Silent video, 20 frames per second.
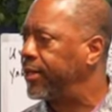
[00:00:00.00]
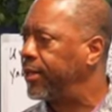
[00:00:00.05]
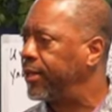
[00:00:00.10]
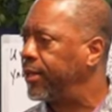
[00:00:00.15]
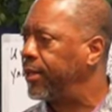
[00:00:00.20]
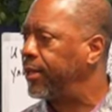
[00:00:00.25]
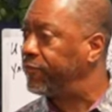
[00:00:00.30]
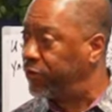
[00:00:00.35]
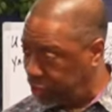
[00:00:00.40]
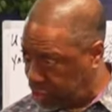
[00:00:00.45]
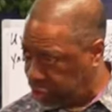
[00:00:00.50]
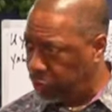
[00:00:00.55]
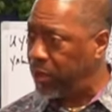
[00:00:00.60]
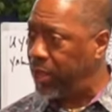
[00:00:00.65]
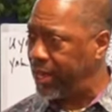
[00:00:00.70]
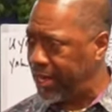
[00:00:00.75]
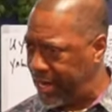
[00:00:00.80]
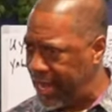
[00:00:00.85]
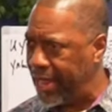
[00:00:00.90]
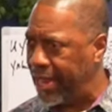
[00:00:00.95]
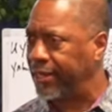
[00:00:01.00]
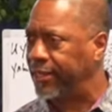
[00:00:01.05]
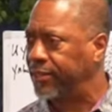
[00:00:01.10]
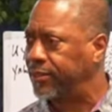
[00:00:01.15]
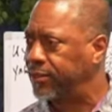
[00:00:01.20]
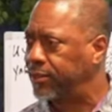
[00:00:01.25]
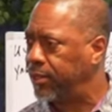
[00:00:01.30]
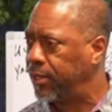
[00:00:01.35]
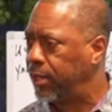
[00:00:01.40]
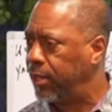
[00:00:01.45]
For $200.
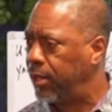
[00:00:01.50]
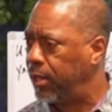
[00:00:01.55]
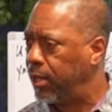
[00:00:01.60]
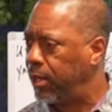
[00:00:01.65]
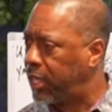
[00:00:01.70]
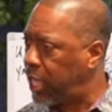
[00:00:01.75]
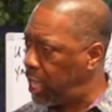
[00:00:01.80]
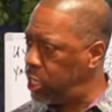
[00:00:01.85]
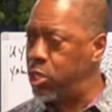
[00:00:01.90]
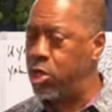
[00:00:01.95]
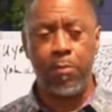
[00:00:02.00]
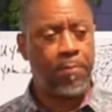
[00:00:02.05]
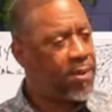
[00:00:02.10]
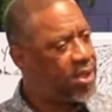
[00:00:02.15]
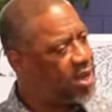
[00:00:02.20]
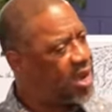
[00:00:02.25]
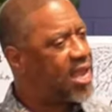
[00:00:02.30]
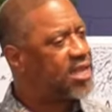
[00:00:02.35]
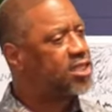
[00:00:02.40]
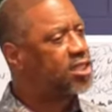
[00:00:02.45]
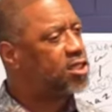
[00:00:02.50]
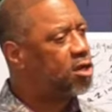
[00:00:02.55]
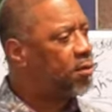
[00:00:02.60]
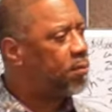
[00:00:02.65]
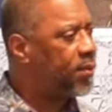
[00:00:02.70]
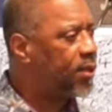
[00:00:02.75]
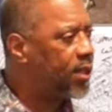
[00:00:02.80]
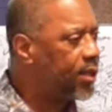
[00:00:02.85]
Can you be that stupid?